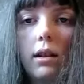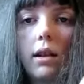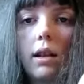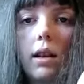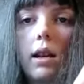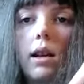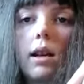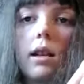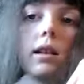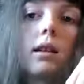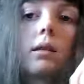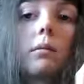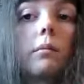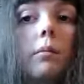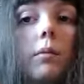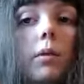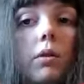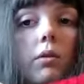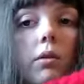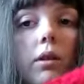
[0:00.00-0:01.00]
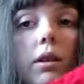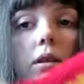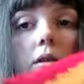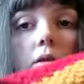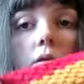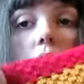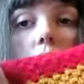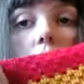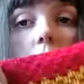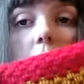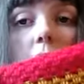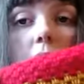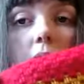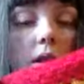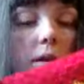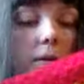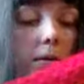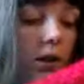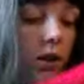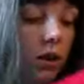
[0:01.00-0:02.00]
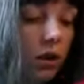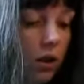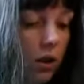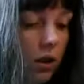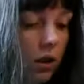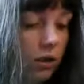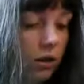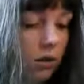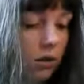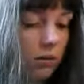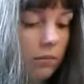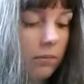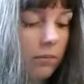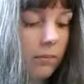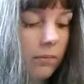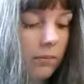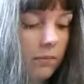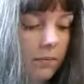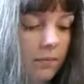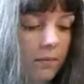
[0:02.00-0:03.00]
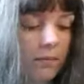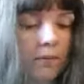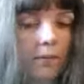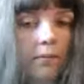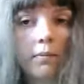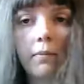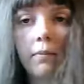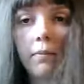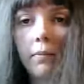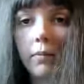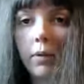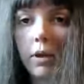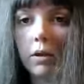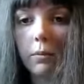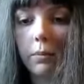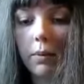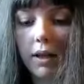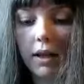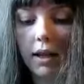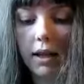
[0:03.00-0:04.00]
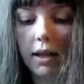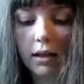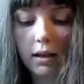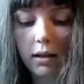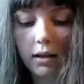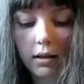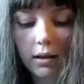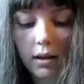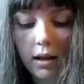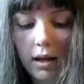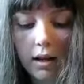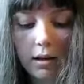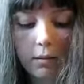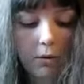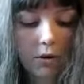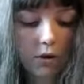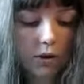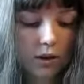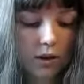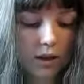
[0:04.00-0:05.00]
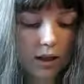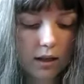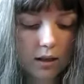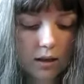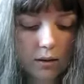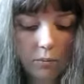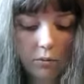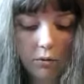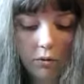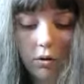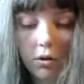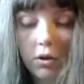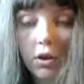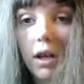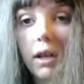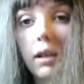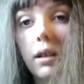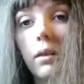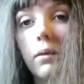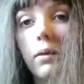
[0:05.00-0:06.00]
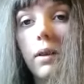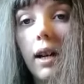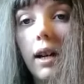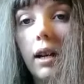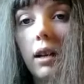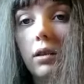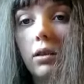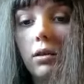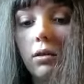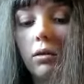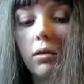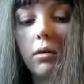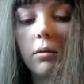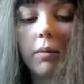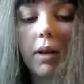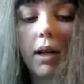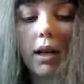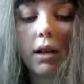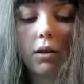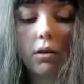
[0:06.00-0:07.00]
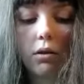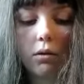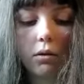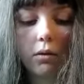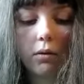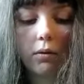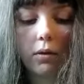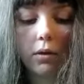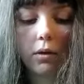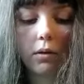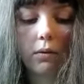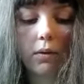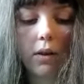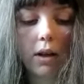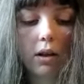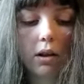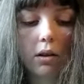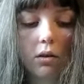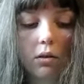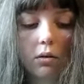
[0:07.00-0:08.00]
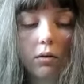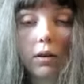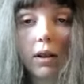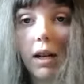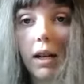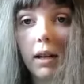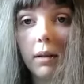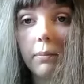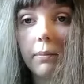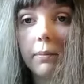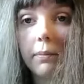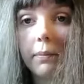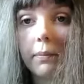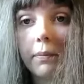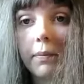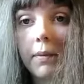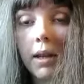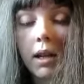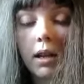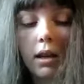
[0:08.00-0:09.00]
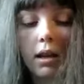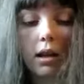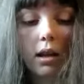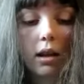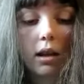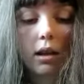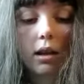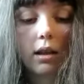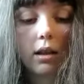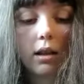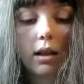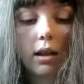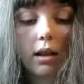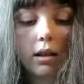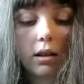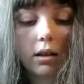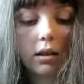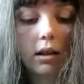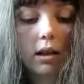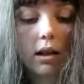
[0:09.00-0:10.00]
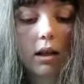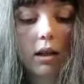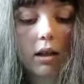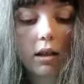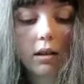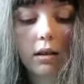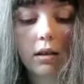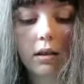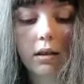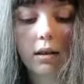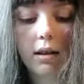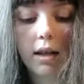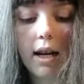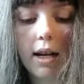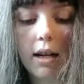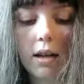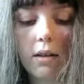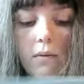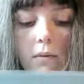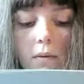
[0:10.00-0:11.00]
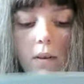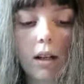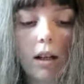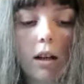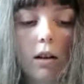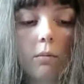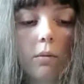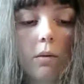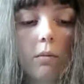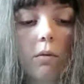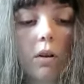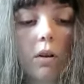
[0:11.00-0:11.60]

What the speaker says: I am going to hopefully finish this soon, which will be nice, because that is a project I've had on my hook for a very long time. Now the second thing I've been